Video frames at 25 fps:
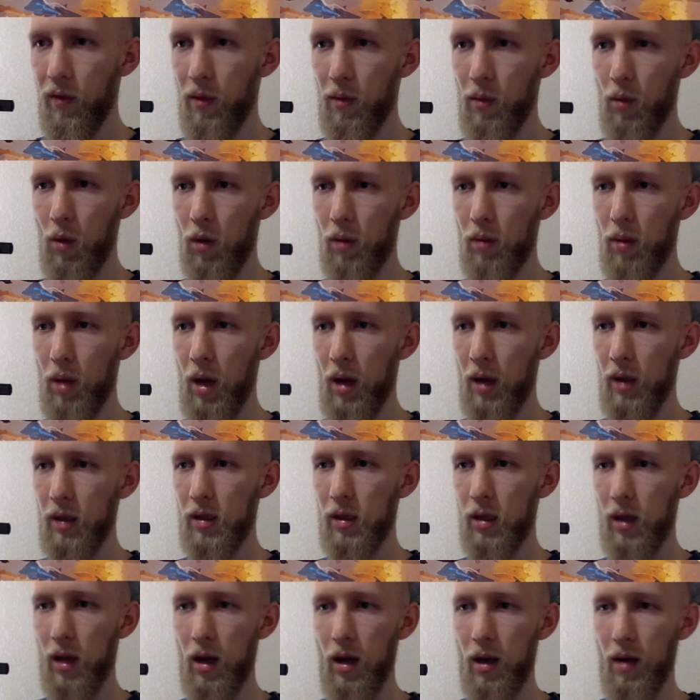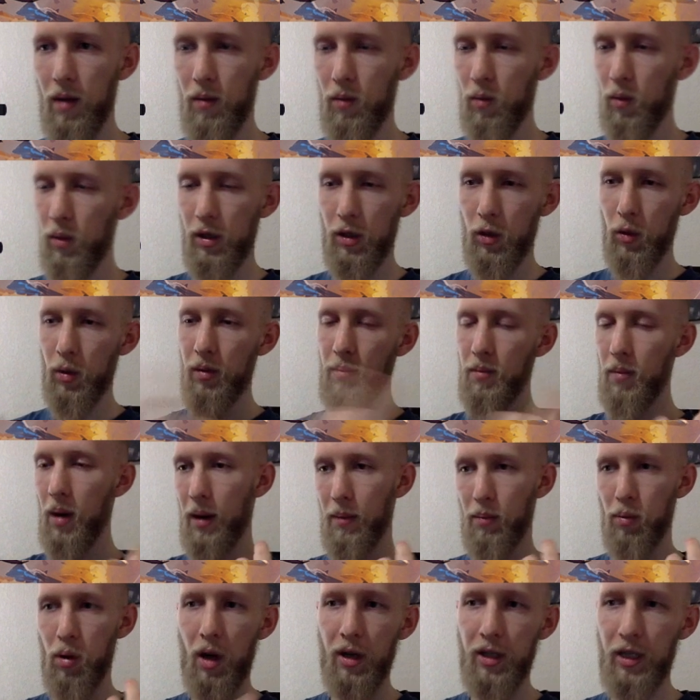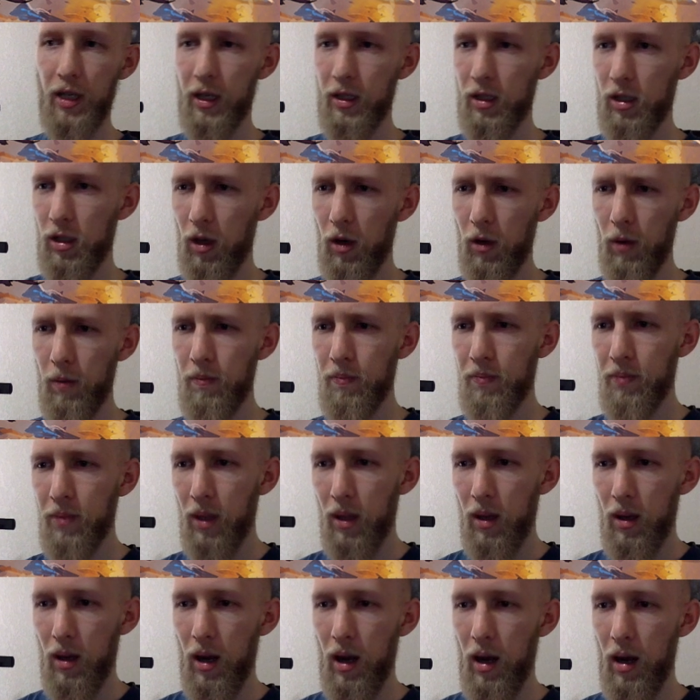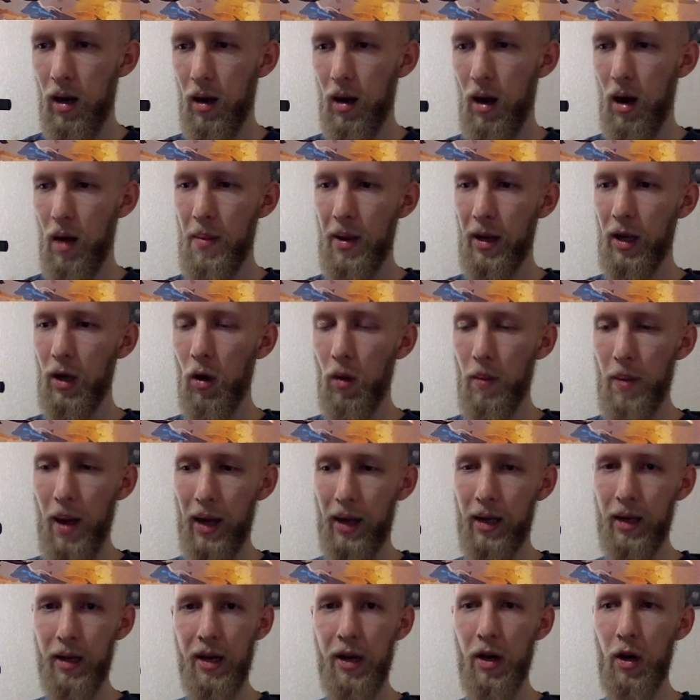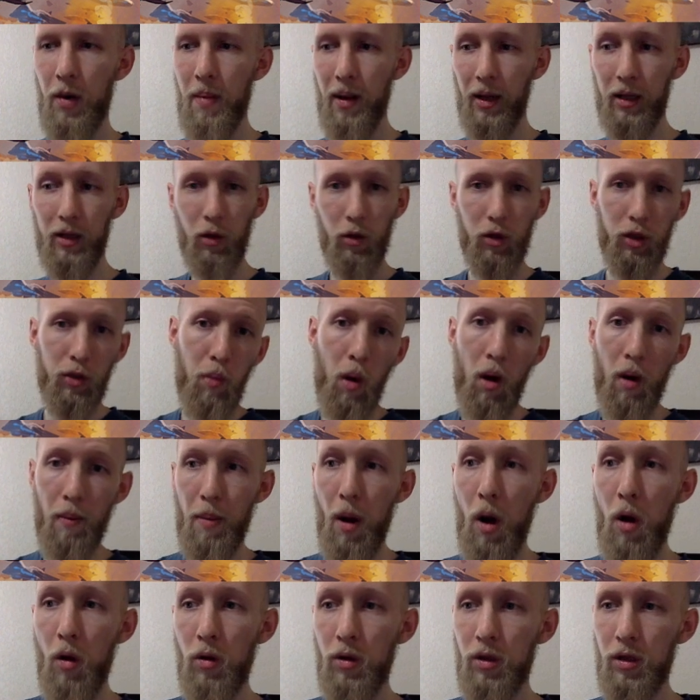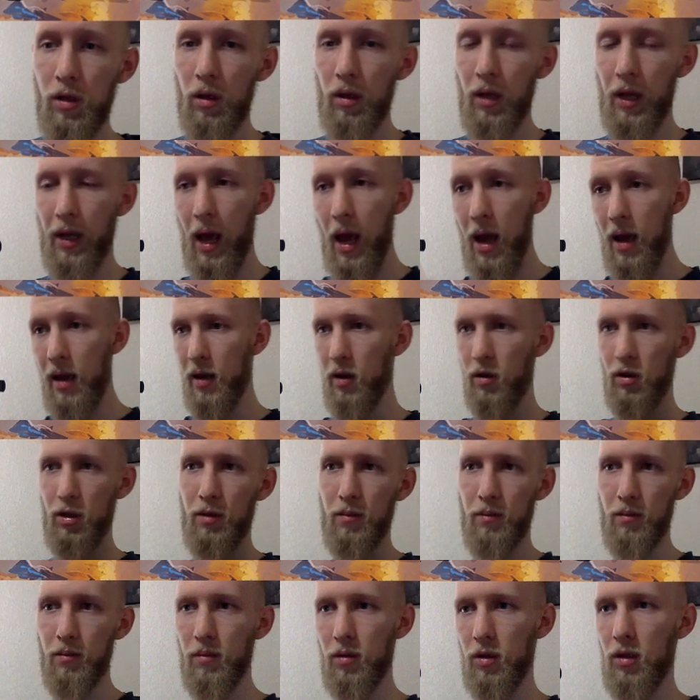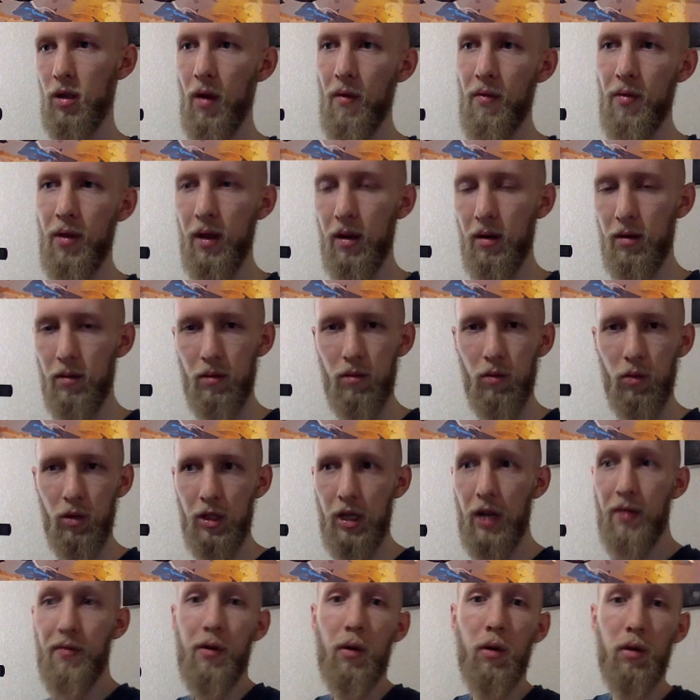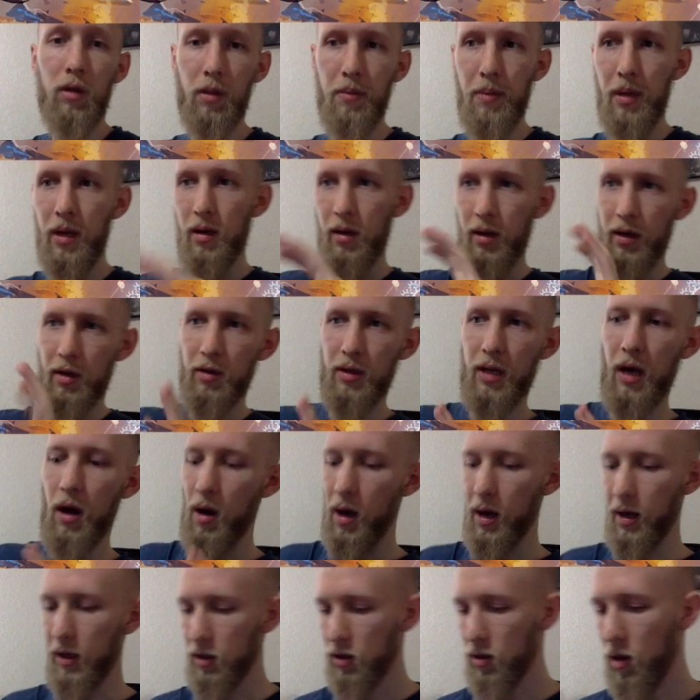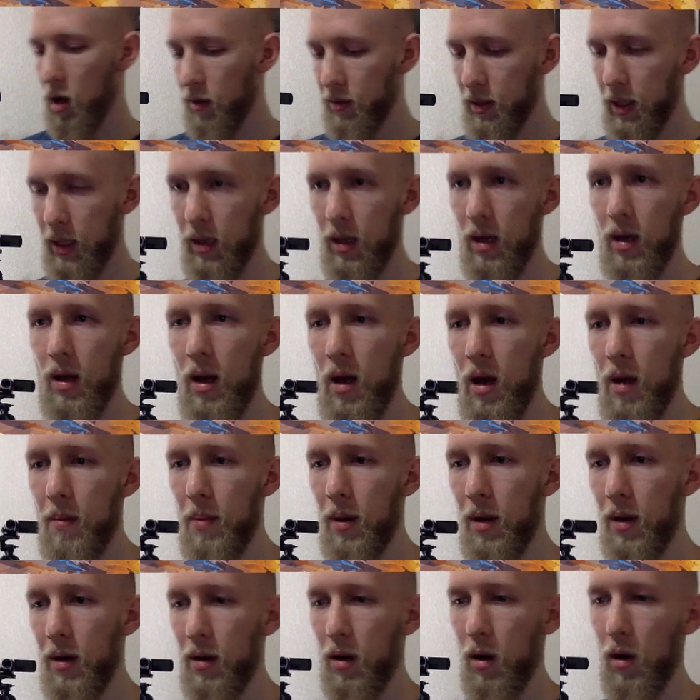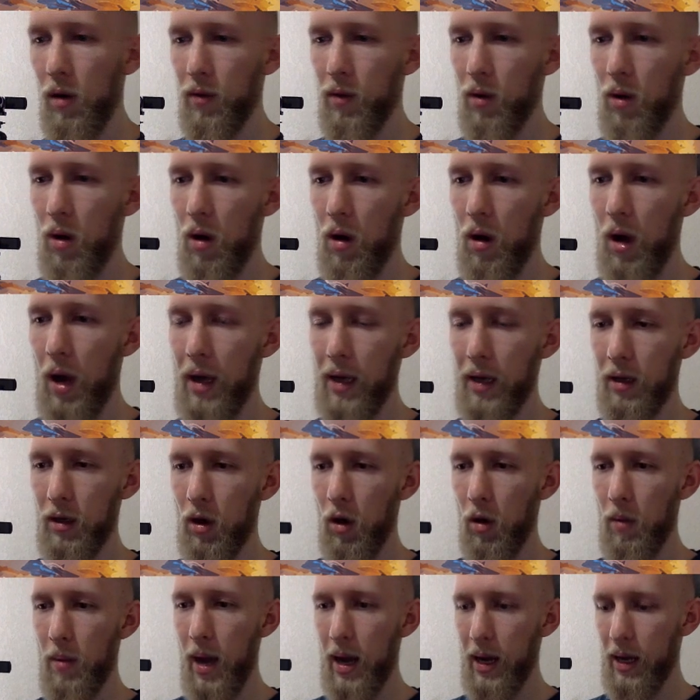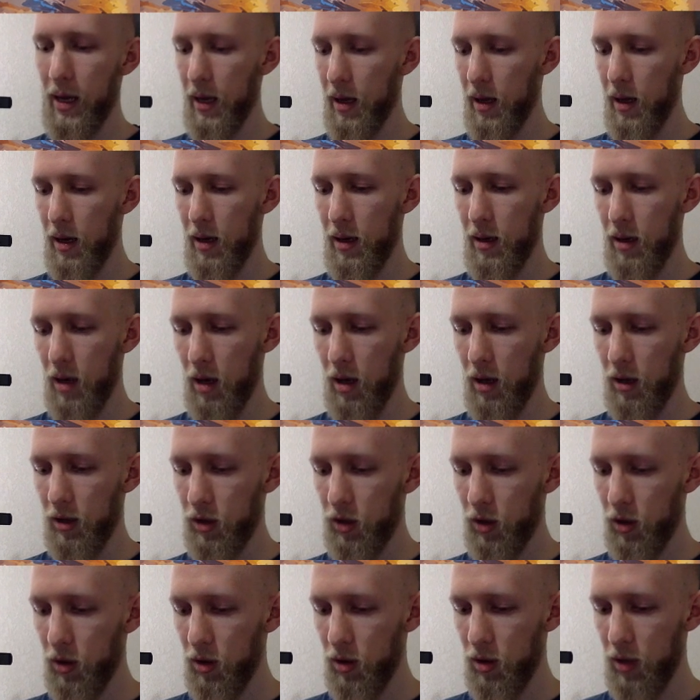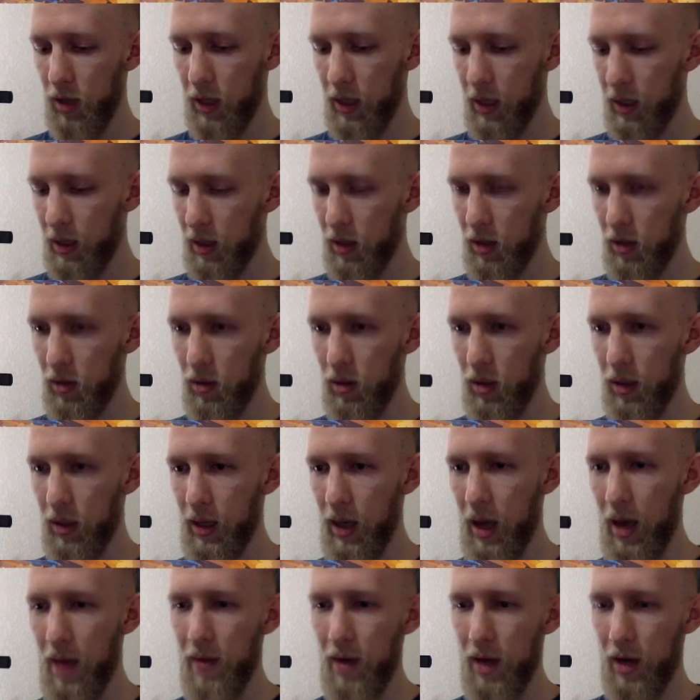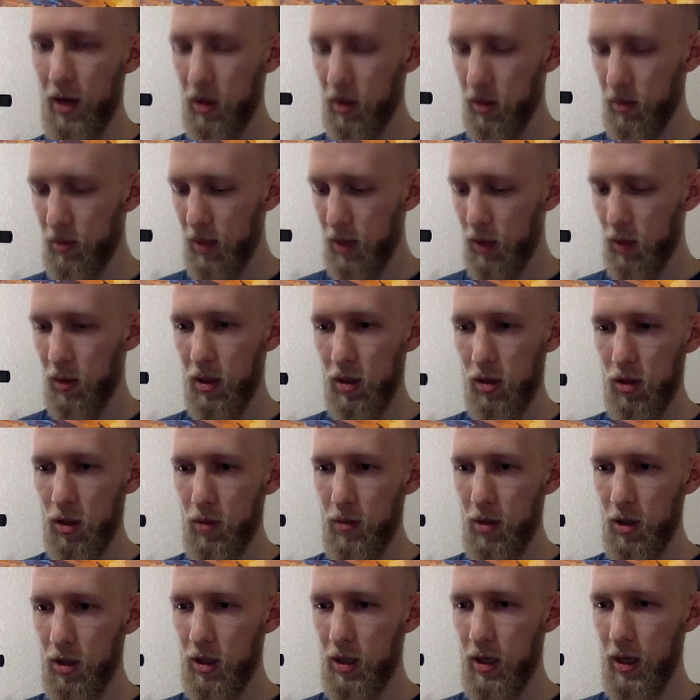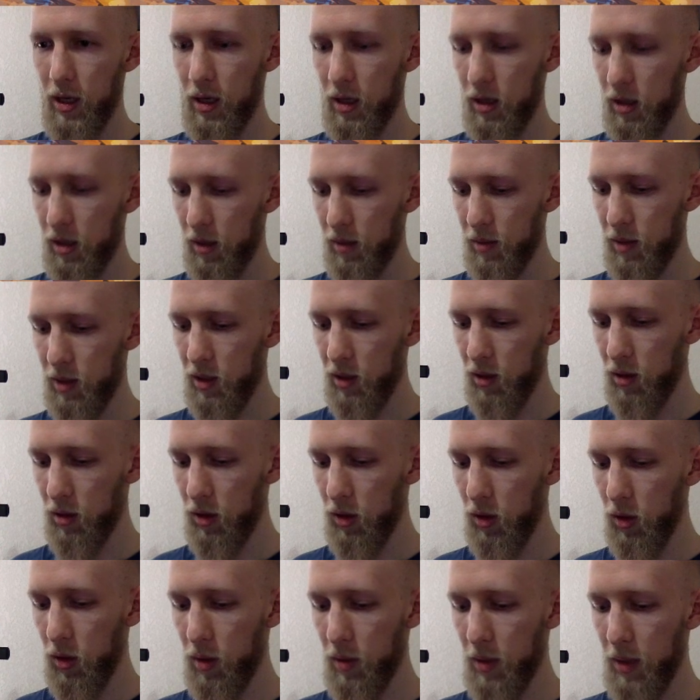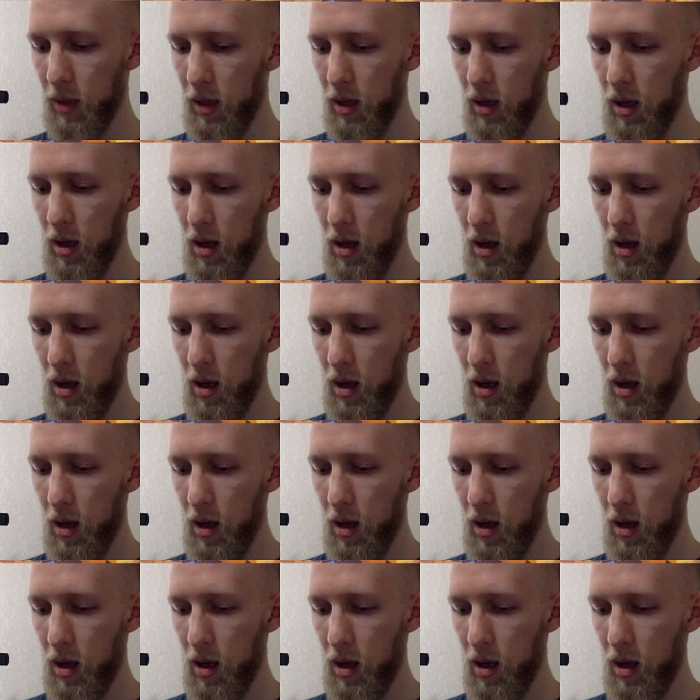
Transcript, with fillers: from roadblocks when doing my project. So I may go back in here and make little small posts on like, hey, here's some stuff that was difficult to me and here's how I solved it. But overall, I can go back in and search, like I could do, like I haven't actually messed with this too much yet because I'm still new to it, but